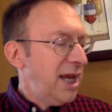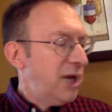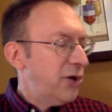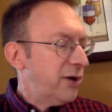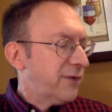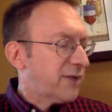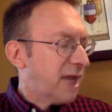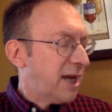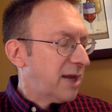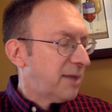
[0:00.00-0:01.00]
He could have
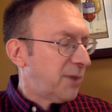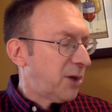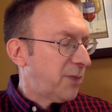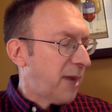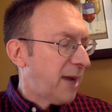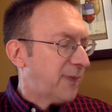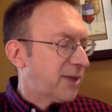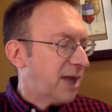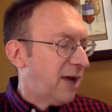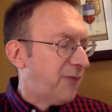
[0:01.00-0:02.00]
taken the book by
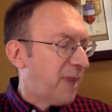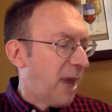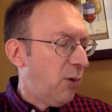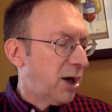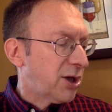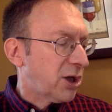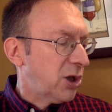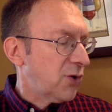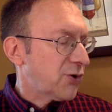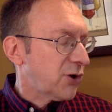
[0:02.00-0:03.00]
himself, but I wanted a
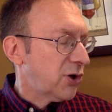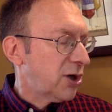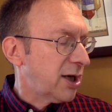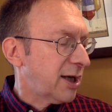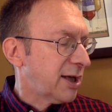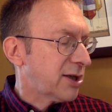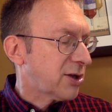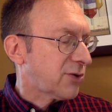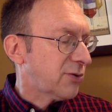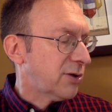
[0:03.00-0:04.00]
closer look at
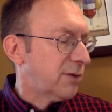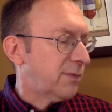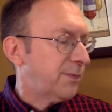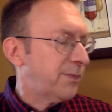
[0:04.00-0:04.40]
Lissa's room.